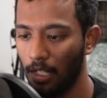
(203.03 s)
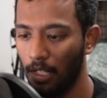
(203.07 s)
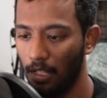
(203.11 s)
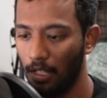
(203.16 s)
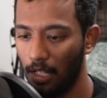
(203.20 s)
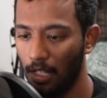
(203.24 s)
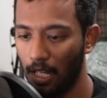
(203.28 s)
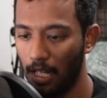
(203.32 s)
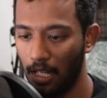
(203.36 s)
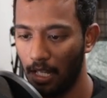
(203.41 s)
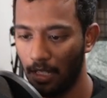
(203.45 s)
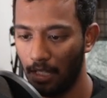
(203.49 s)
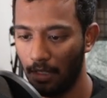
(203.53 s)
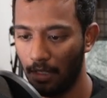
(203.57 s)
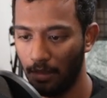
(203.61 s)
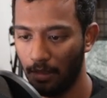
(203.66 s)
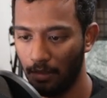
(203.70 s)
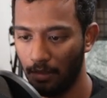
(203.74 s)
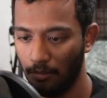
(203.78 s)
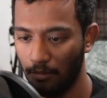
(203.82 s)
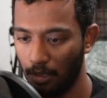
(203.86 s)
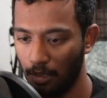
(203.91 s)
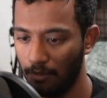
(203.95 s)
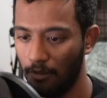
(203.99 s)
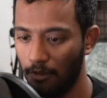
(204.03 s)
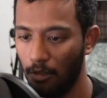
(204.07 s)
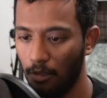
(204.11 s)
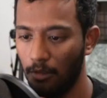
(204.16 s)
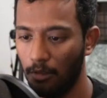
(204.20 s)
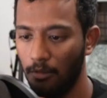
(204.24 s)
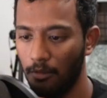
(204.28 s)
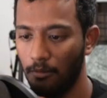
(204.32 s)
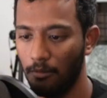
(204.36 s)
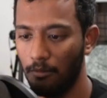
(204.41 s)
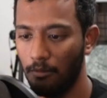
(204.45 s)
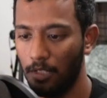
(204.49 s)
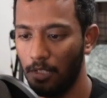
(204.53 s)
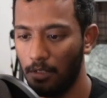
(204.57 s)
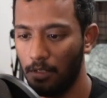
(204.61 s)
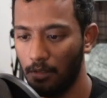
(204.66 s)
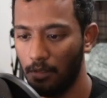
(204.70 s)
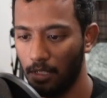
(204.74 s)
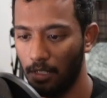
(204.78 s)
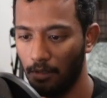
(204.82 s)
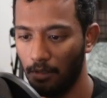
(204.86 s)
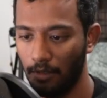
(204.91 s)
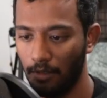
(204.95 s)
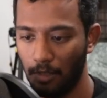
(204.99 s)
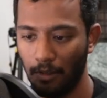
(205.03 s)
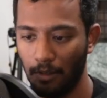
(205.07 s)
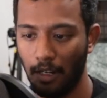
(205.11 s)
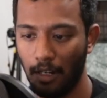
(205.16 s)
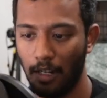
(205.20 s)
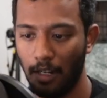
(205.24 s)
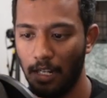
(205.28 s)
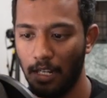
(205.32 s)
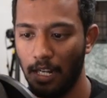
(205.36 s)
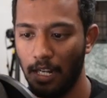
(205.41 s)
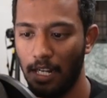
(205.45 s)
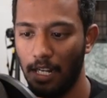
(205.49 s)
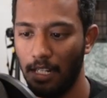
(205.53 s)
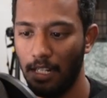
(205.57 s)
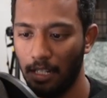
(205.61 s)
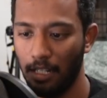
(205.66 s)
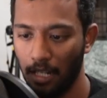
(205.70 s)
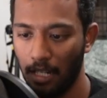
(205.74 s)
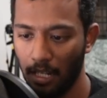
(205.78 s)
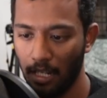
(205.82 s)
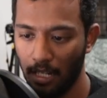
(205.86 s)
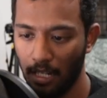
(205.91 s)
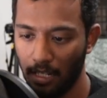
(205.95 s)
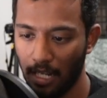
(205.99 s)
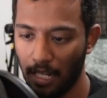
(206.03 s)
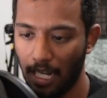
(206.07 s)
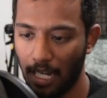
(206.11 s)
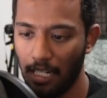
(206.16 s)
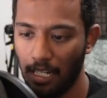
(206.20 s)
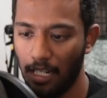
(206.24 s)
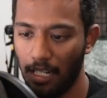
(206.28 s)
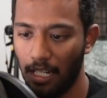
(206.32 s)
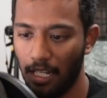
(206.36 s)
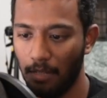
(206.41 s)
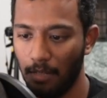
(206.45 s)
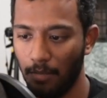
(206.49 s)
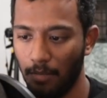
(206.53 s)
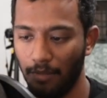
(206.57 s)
our workflow, which will run at 9 a.m.